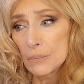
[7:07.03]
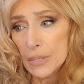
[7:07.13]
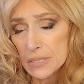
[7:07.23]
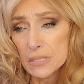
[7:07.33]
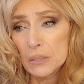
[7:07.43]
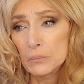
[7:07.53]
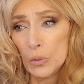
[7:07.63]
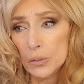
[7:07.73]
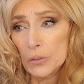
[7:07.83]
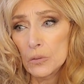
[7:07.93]
my son
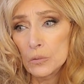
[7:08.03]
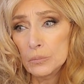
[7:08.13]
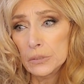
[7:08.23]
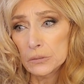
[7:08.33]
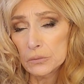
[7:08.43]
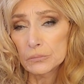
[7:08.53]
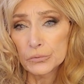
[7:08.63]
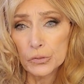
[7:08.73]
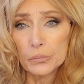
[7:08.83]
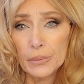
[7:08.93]
bought a home and
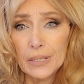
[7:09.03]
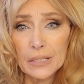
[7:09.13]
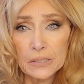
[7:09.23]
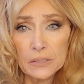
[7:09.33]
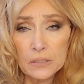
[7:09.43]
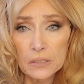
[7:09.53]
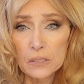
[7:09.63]
took me in,